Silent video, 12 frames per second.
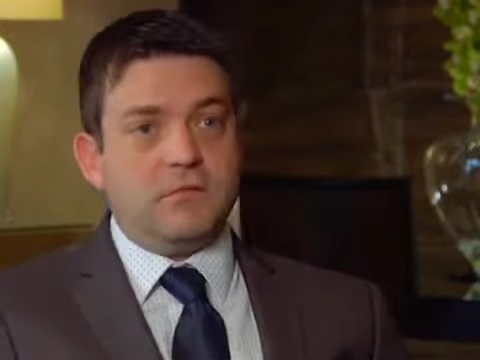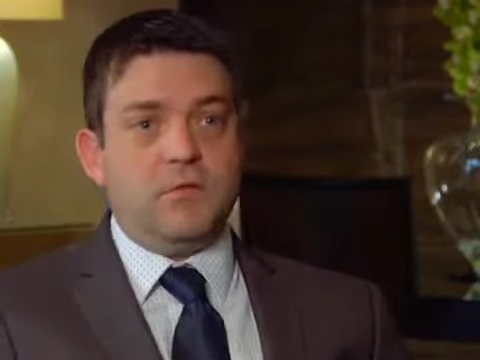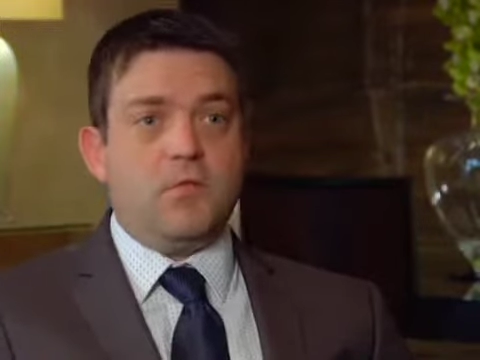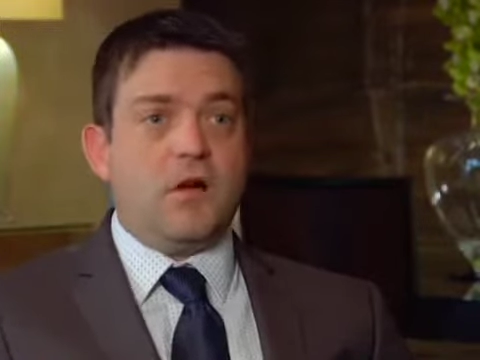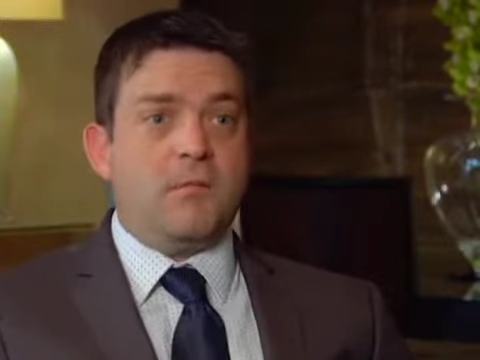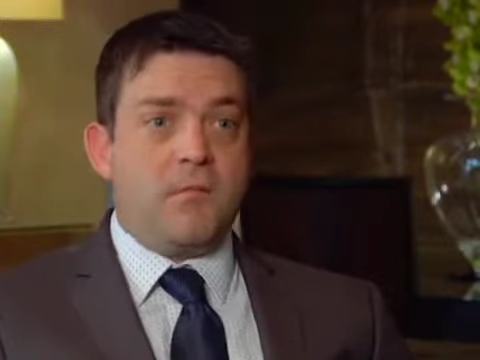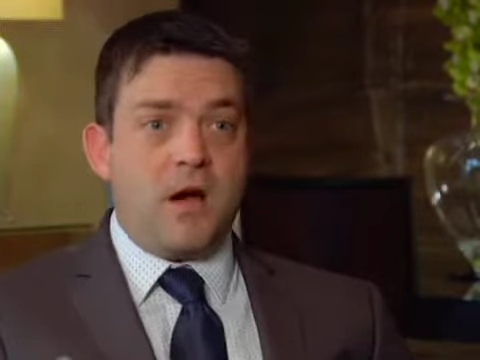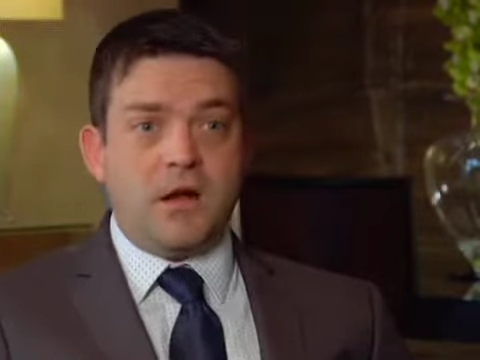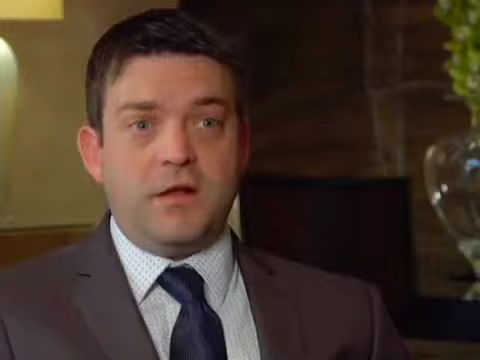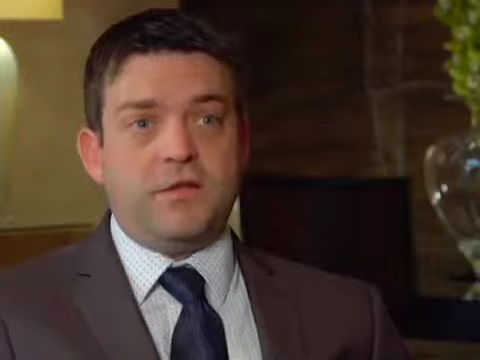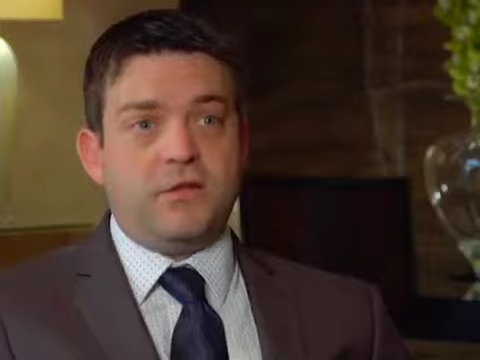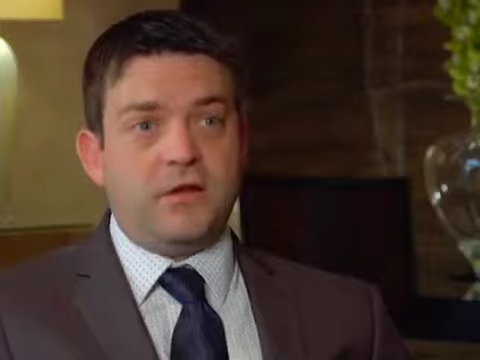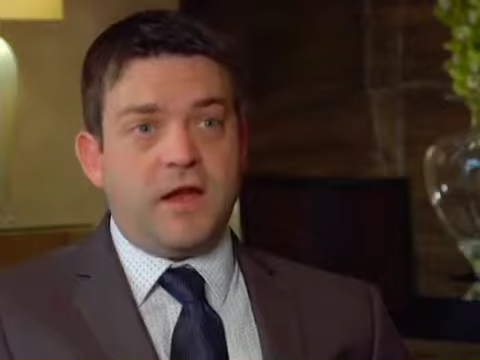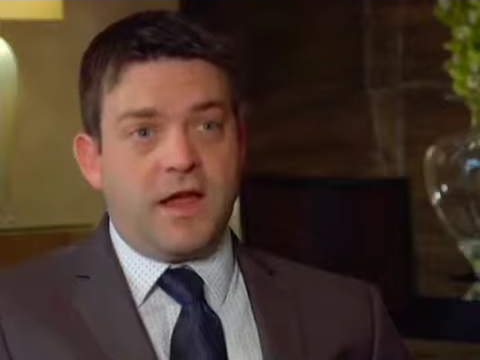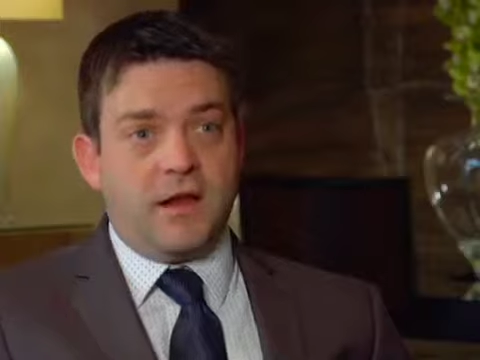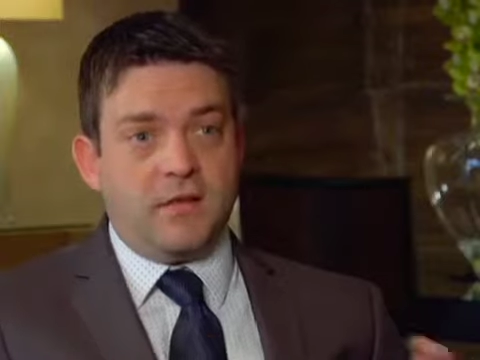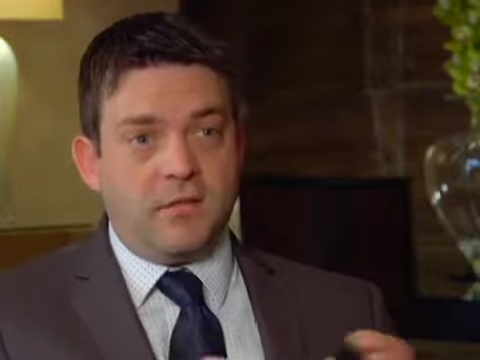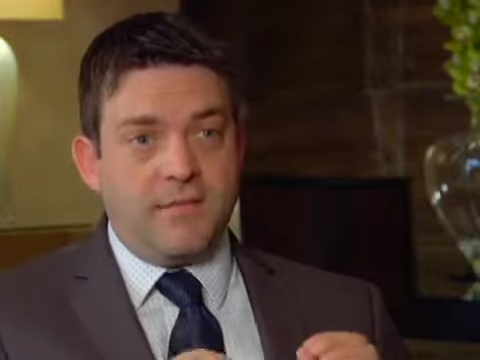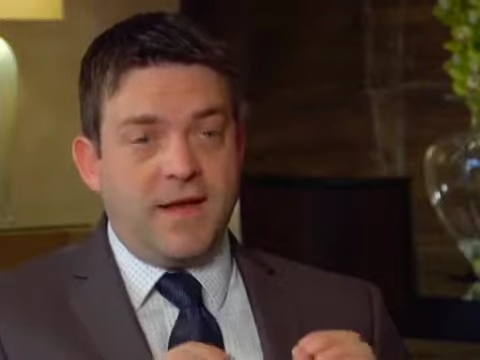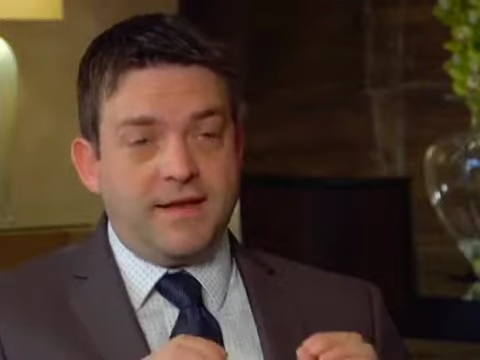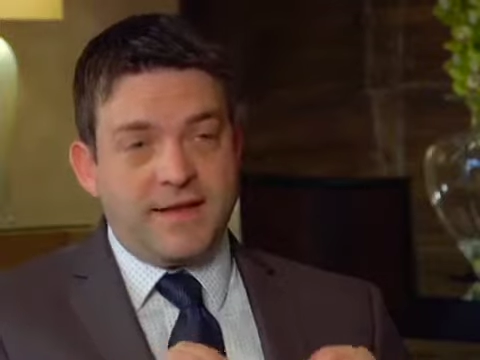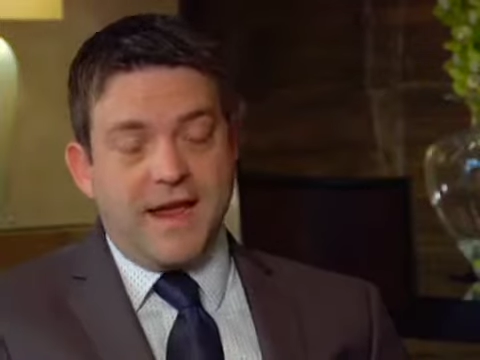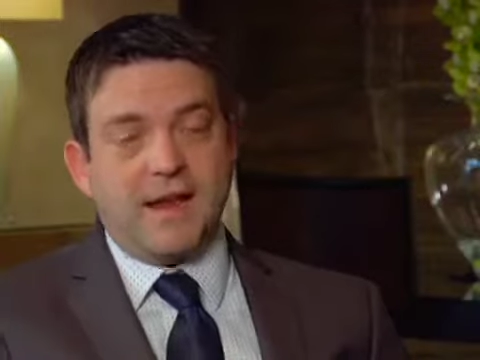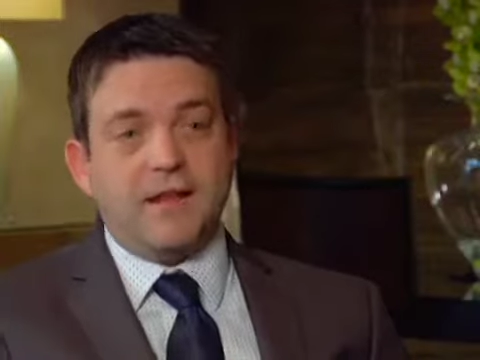You want to monitor and
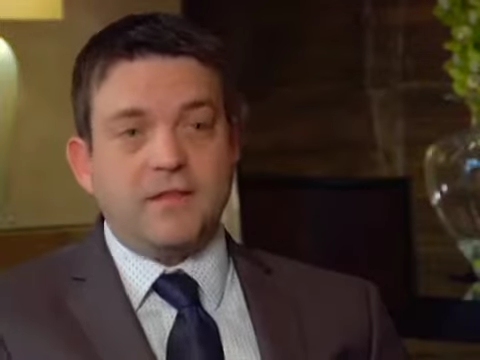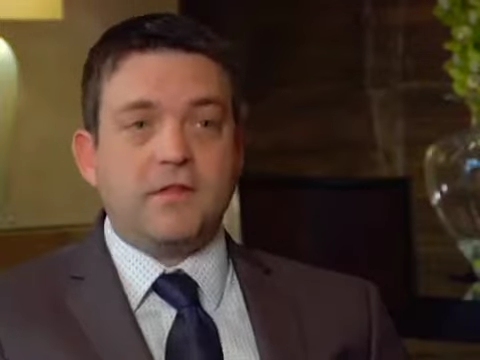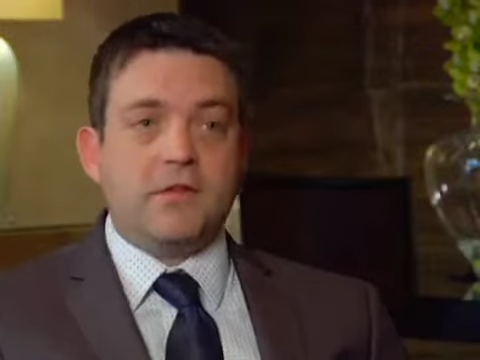maintain it